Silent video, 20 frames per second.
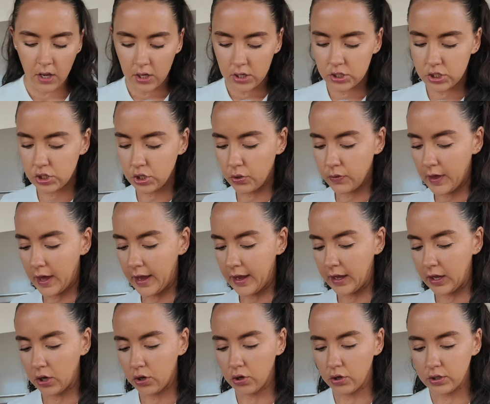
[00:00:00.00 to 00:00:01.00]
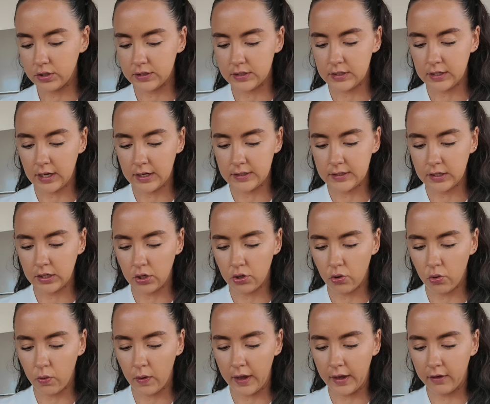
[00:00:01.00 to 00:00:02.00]
so that it cooks nice and
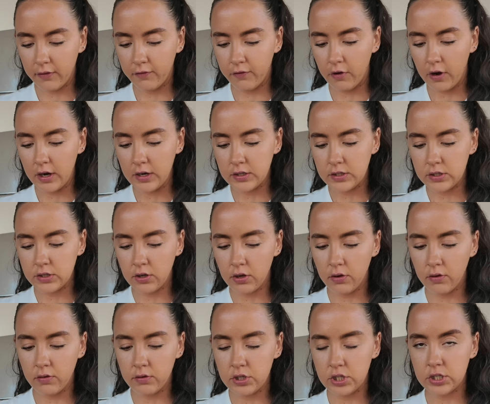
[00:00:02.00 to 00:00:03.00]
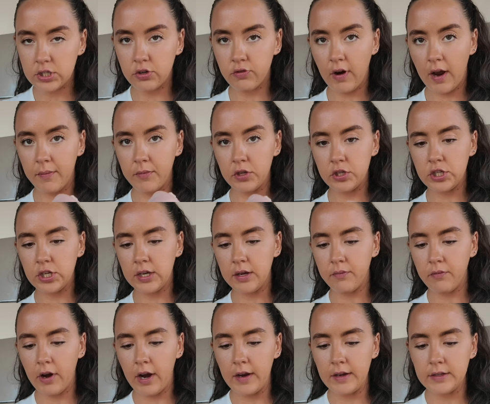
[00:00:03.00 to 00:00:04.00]
quick for us. So just grab your
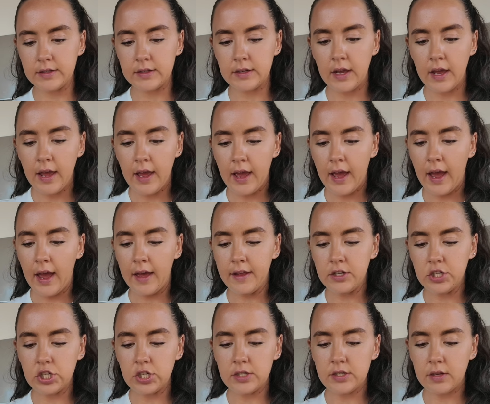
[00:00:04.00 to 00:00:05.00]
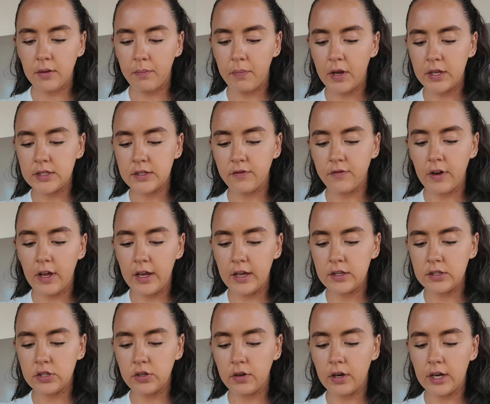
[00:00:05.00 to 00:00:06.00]
chicken breast and just butterfly
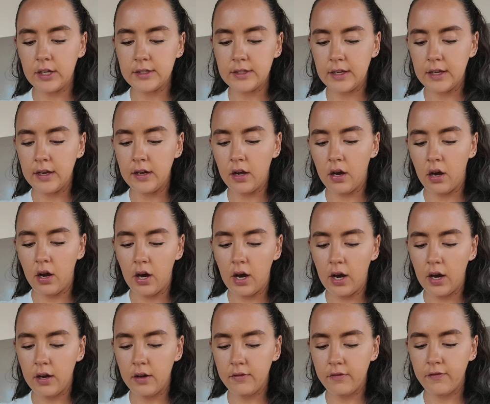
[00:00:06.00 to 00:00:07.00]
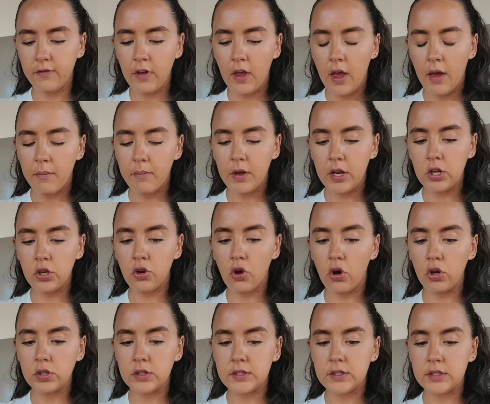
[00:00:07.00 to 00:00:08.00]
it, so cut it in half, but
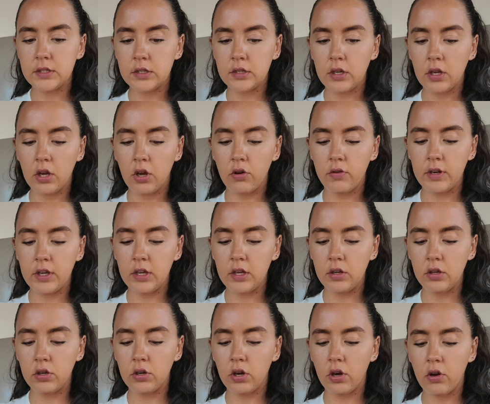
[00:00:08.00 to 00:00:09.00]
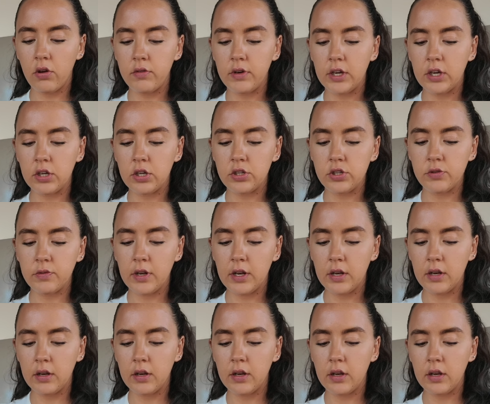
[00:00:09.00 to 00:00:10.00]
not only, you're only going to do
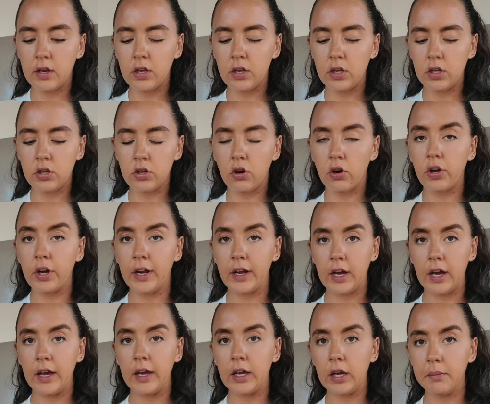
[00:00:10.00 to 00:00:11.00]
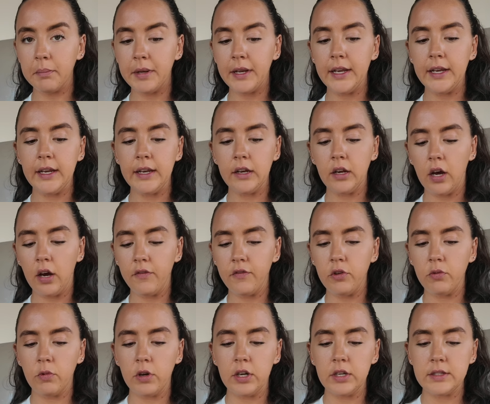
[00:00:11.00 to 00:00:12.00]
it, you're not going to cut it completely in half.
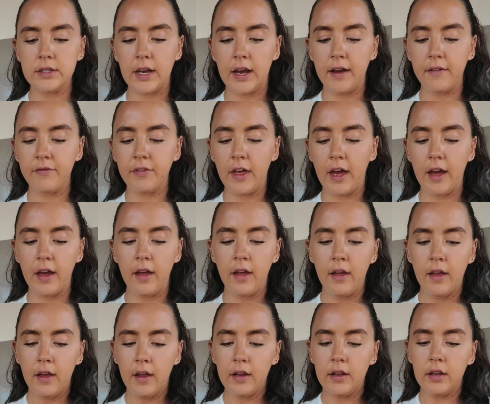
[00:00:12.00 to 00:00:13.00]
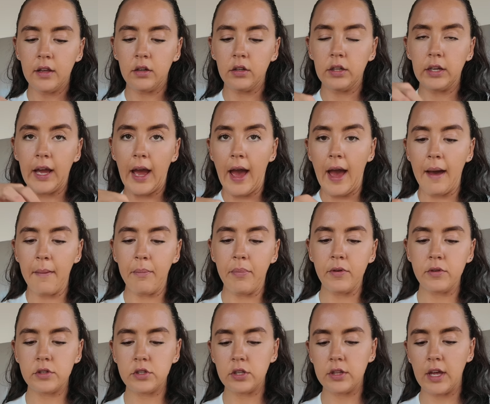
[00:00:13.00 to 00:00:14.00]
You want it to have that little gap
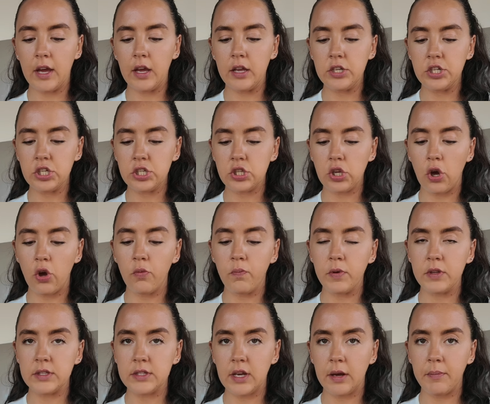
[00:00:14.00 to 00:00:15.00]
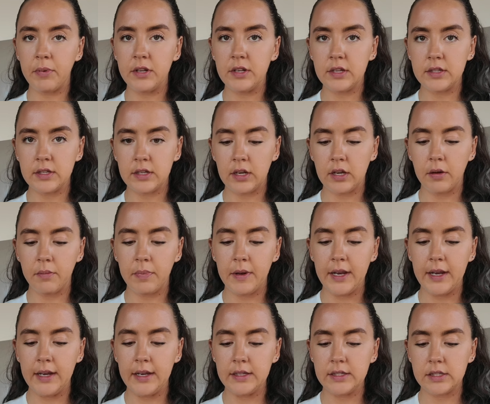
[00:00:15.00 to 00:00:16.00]
so that it just opens up and doesn't
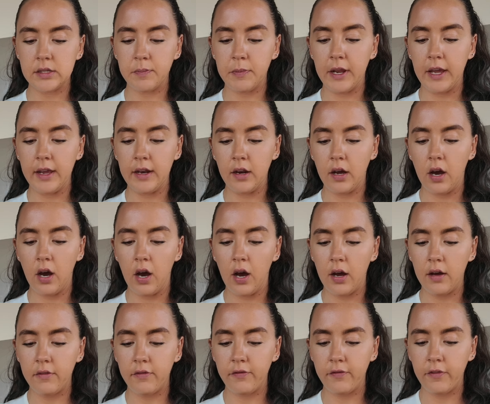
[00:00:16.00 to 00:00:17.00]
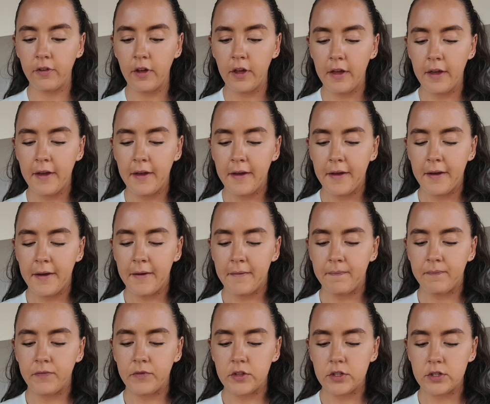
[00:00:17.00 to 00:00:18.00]
completely split in half.
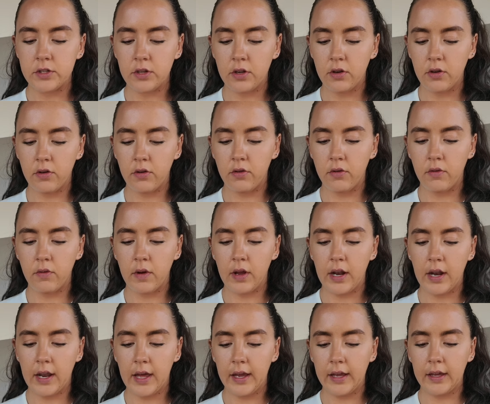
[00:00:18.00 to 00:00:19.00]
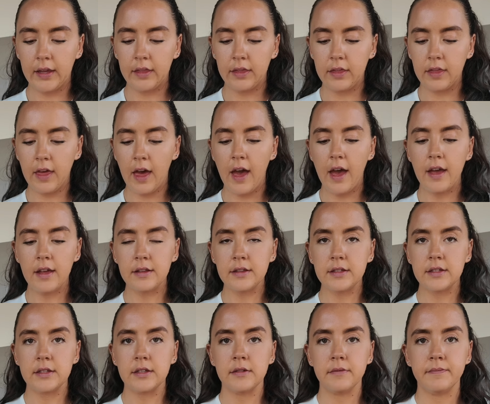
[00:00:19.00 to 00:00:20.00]
So like
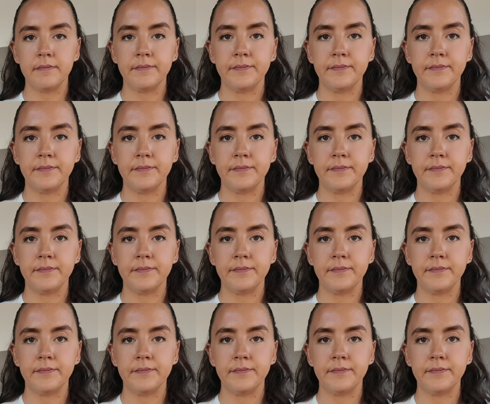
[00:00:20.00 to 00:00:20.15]
that.